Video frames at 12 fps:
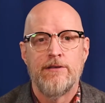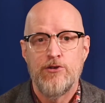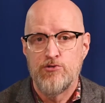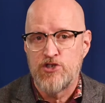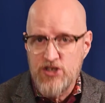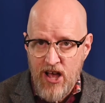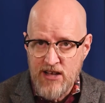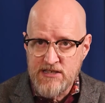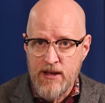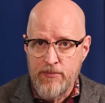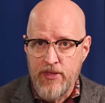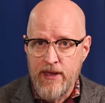You saw
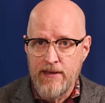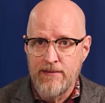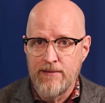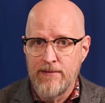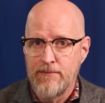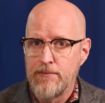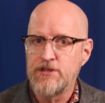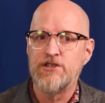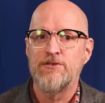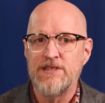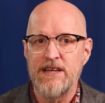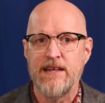something, but
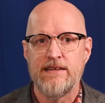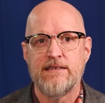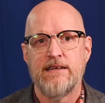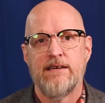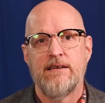you didn't.